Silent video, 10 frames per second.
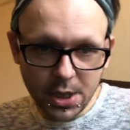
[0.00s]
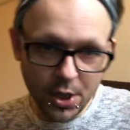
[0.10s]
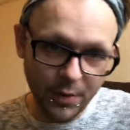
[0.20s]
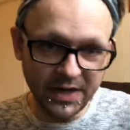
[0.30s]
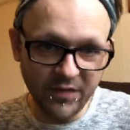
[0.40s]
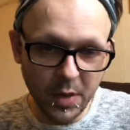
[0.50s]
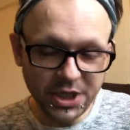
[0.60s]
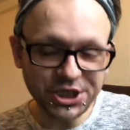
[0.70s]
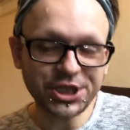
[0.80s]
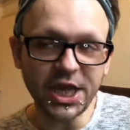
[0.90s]
go and have a
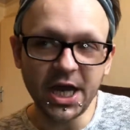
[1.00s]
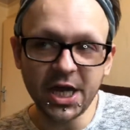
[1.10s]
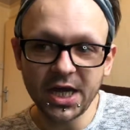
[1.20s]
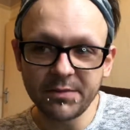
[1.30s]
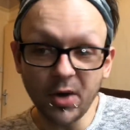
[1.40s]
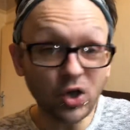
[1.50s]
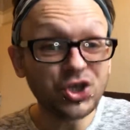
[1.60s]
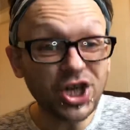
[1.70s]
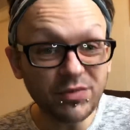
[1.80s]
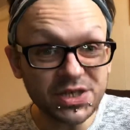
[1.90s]
watch, or
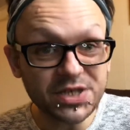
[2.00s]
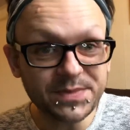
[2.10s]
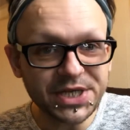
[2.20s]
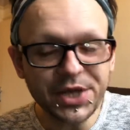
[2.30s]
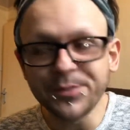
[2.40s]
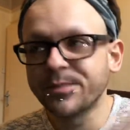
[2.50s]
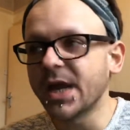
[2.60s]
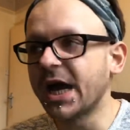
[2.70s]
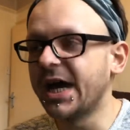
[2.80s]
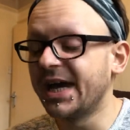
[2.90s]
don't, it's up to you.
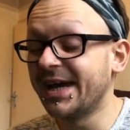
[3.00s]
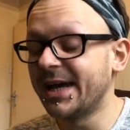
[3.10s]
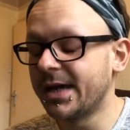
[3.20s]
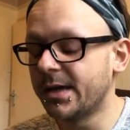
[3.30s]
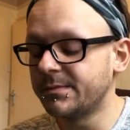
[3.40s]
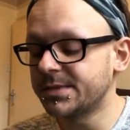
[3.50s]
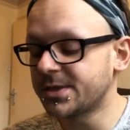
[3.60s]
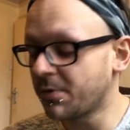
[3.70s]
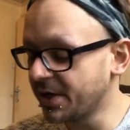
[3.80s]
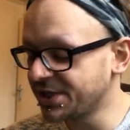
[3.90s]
So
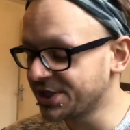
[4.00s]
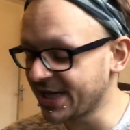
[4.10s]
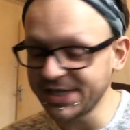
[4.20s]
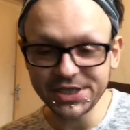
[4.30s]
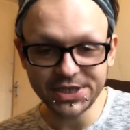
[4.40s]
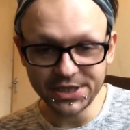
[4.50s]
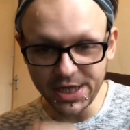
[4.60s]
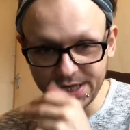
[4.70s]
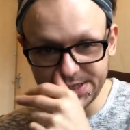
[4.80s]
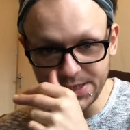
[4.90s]
I wanted to change
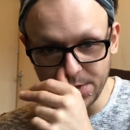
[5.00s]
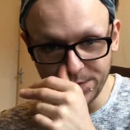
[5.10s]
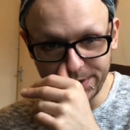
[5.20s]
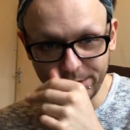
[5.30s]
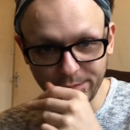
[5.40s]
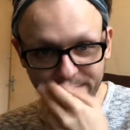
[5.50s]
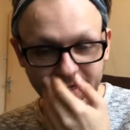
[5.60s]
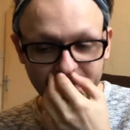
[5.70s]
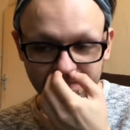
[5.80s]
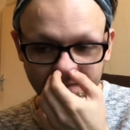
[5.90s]
tone a little
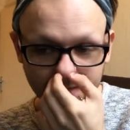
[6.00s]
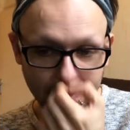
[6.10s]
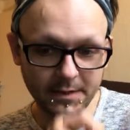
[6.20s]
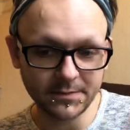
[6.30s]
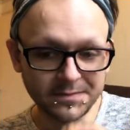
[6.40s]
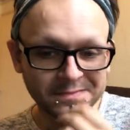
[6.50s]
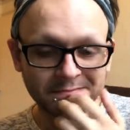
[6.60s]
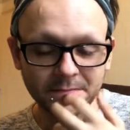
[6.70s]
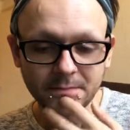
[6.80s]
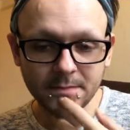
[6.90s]
bit. Now,
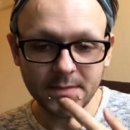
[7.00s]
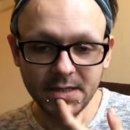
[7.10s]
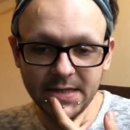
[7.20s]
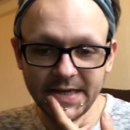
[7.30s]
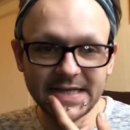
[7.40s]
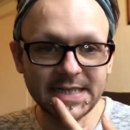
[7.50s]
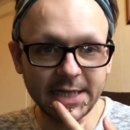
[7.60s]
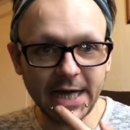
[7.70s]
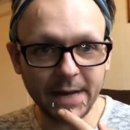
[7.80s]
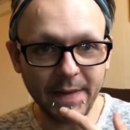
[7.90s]
here's a
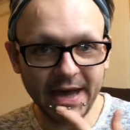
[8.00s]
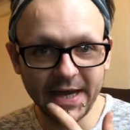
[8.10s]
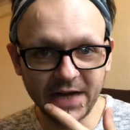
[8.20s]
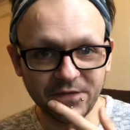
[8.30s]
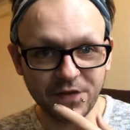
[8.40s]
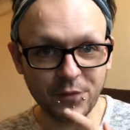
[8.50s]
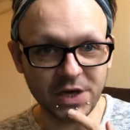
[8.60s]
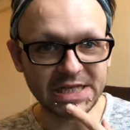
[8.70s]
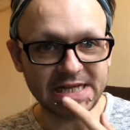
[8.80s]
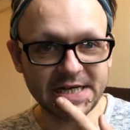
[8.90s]
little habit I have with
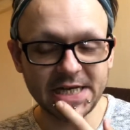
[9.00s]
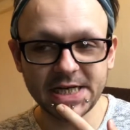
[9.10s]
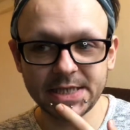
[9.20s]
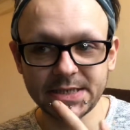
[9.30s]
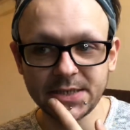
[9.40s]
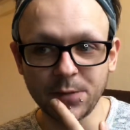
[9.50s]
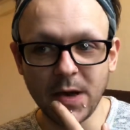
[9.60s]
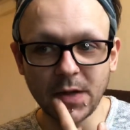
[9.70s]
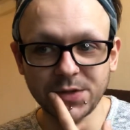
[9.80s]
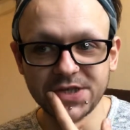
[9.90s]
reading. So
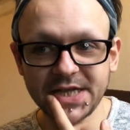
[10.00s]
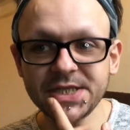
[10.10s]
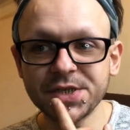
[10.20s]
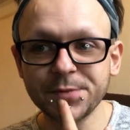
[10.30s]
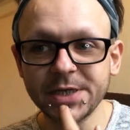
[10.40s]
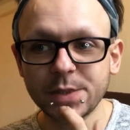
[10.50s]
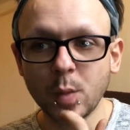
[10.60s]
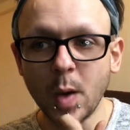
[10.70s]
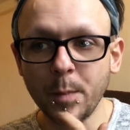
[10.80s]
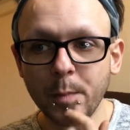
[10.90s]
I'll tend to read
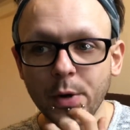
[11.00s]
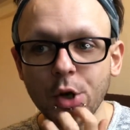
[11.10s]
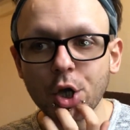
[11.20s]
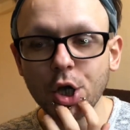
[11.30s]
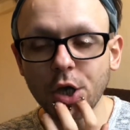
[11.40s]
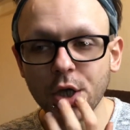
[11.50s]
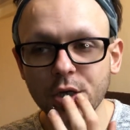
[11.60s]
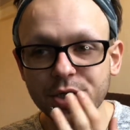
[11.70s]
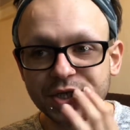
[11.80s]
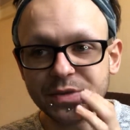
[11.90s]
one book
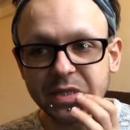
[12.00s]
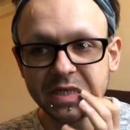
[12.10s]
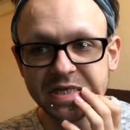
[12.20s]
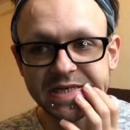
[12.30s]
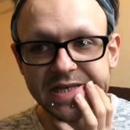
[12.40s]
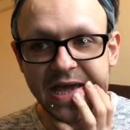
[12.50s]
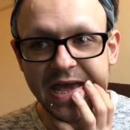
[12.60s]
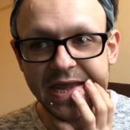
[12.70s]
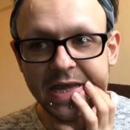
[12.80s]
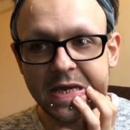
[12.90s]
during the
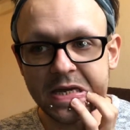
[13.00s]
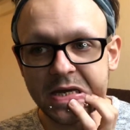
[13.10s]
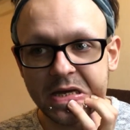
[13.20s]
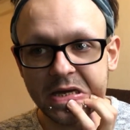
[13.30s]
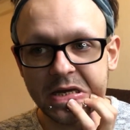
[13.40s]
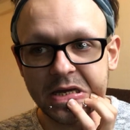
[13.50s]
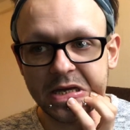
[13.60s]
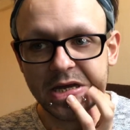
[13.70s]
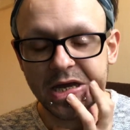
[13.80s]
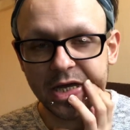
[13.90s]
day.
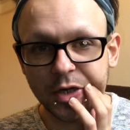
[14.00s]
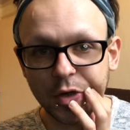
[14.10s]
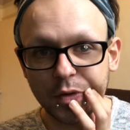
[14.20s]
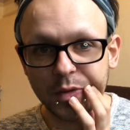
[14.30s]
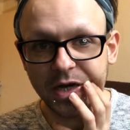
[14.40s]
I know.